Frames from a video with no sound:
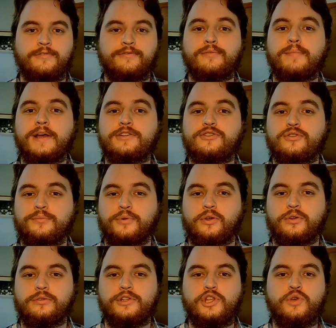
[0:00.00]
For
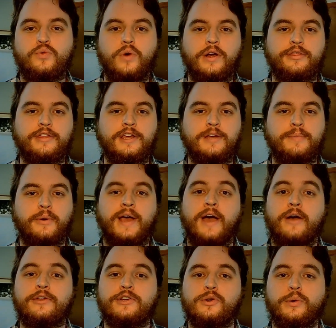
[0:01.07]
measurable, you want to think about
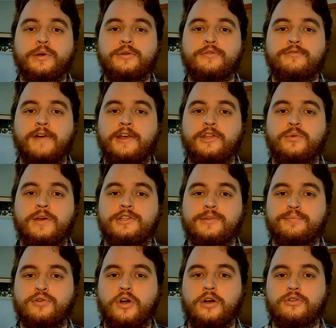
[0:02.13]
how you're going to evaluate
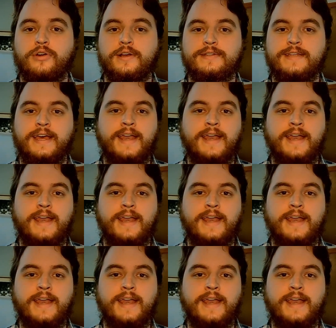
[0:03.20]
your progress